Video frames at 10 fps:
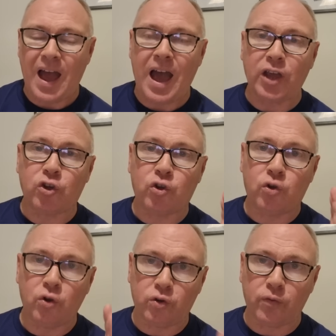I
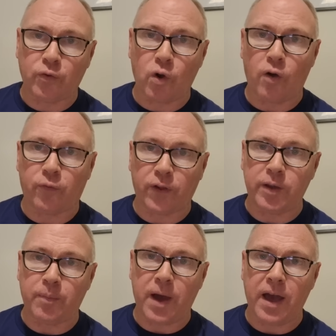could have got a
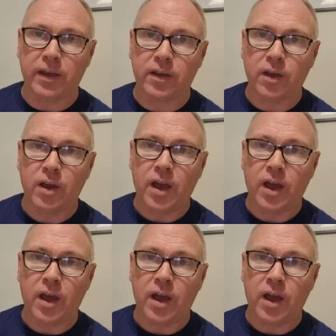flight back